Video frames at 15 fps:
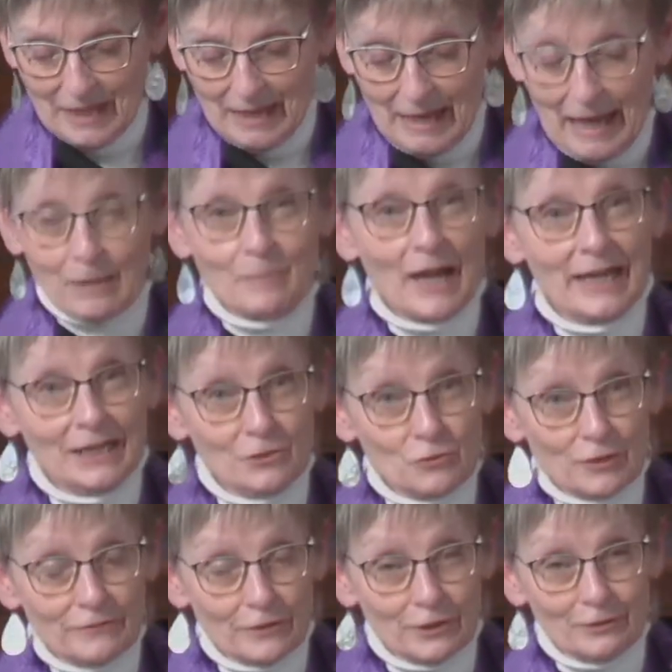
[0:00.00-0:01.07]
And my
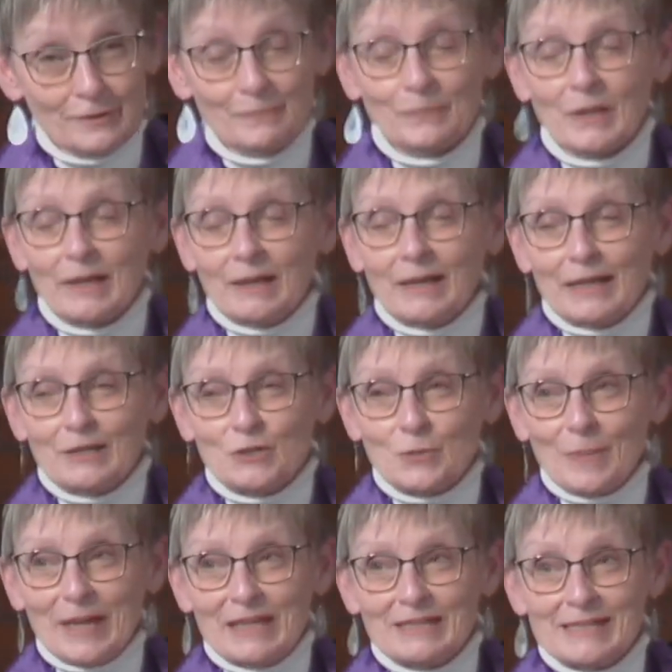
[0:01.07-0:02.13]
introvert
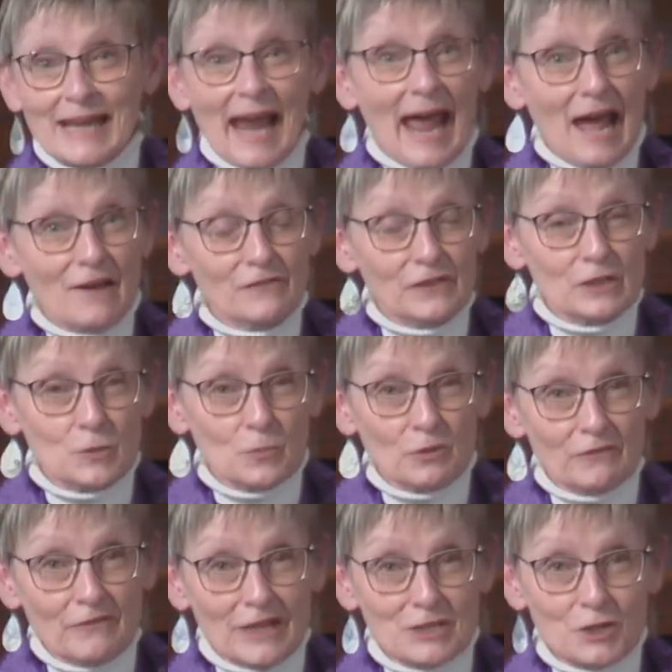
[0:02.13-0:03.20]
spends half his
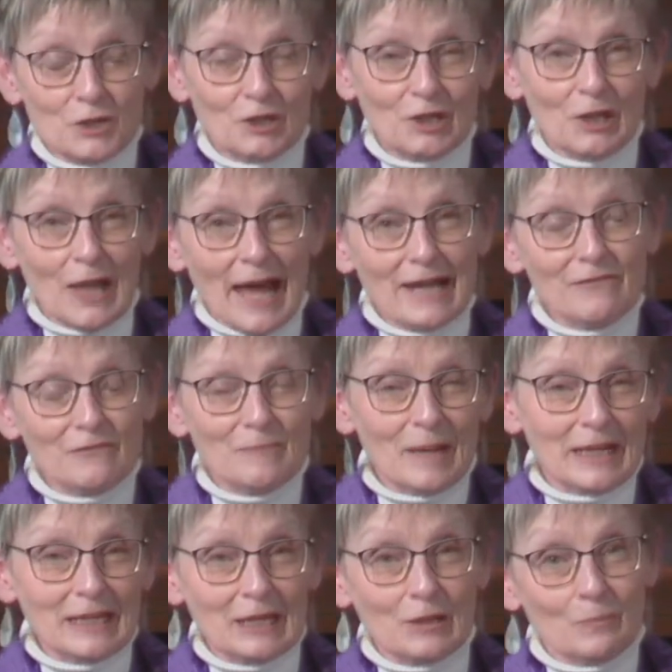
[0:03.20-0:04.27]
professional life
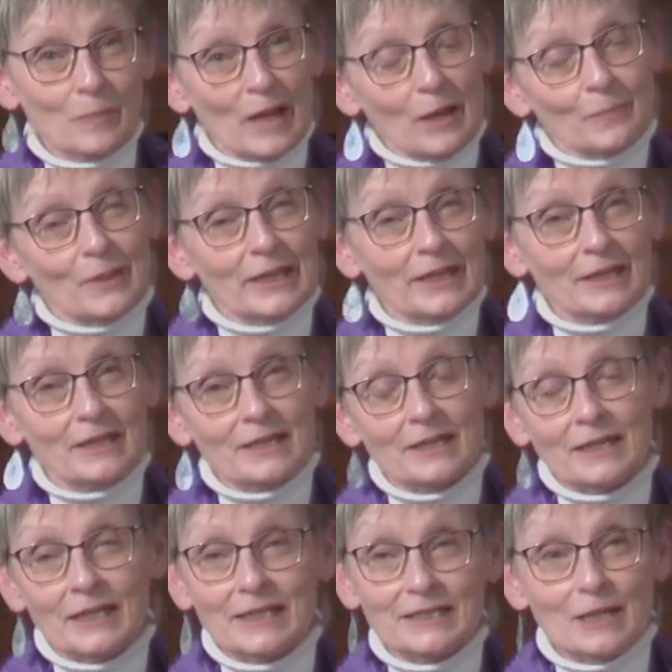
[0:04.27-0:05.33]
making public
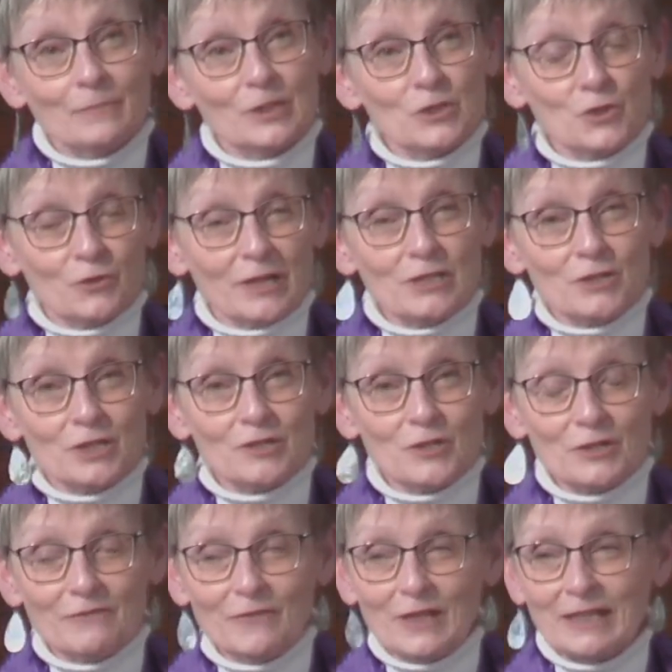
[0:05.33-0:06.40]
demonstrations
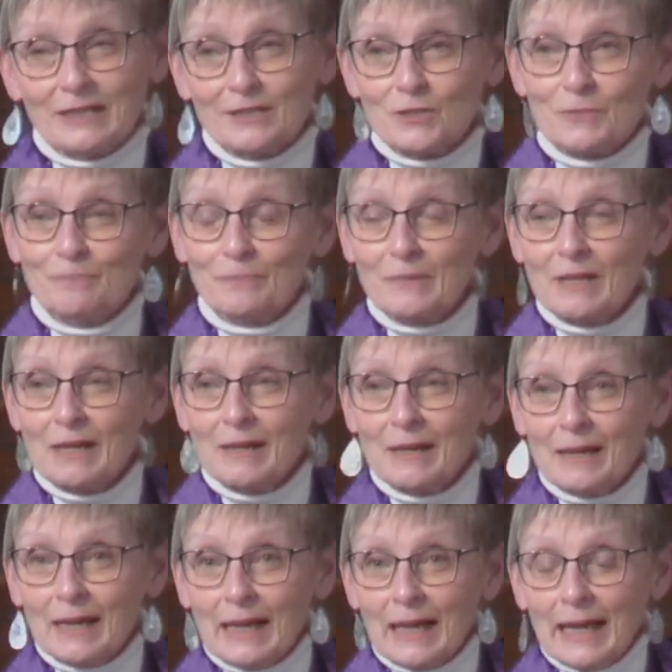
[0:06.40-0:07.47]
of things.
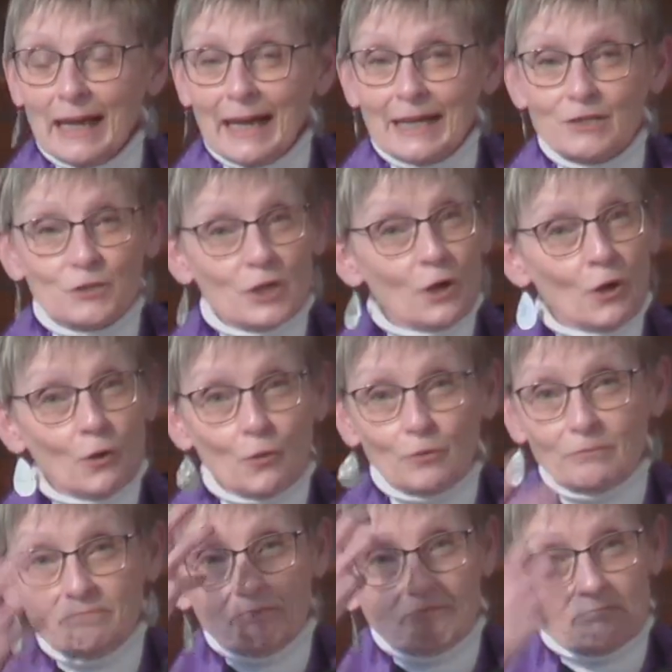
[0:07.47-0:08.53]

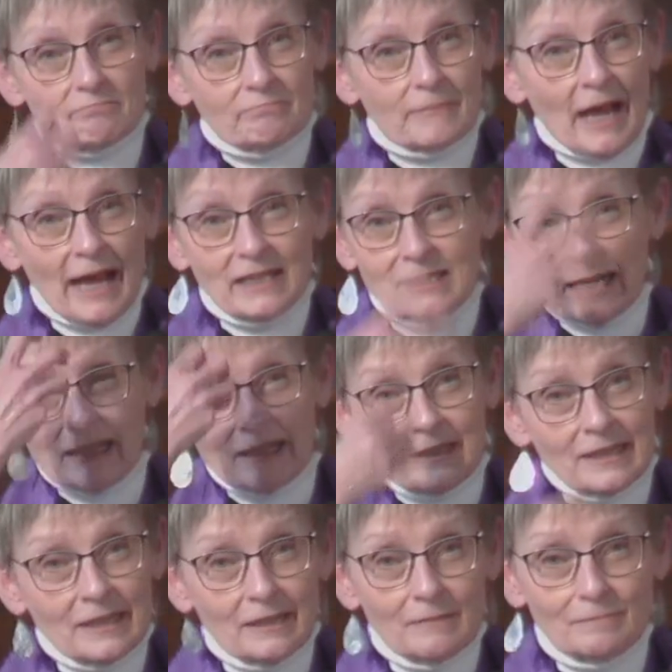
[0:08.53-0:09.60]
So,
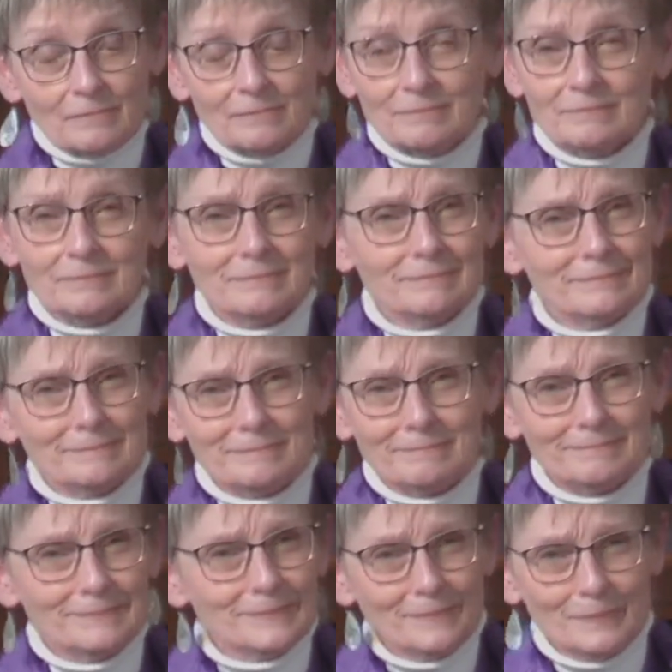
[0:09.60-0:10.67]
identity,
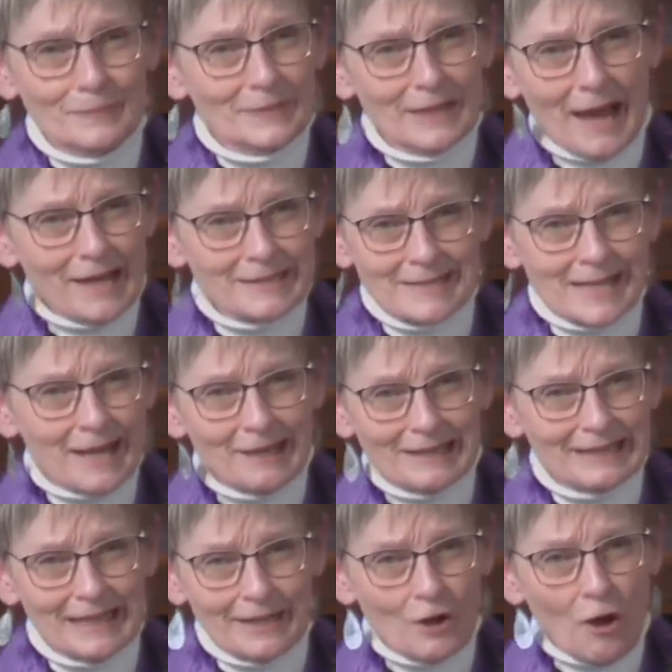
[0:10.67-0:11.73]
not
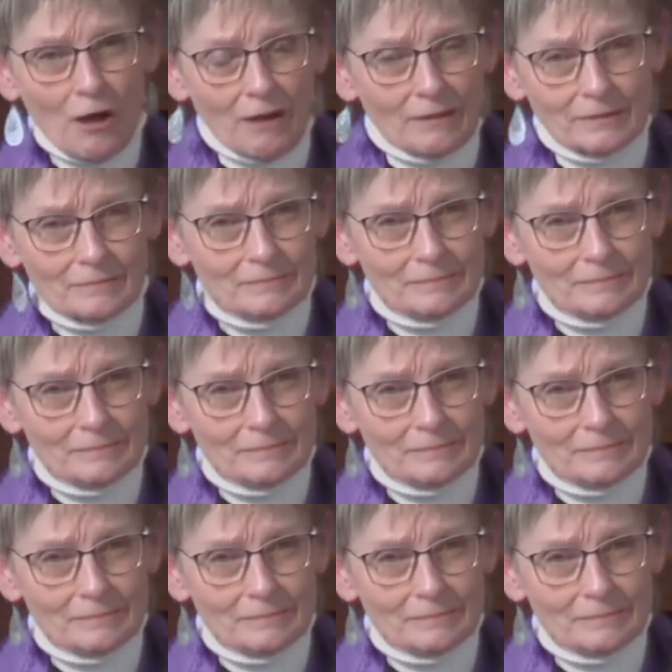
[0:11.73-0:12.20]
solid at all.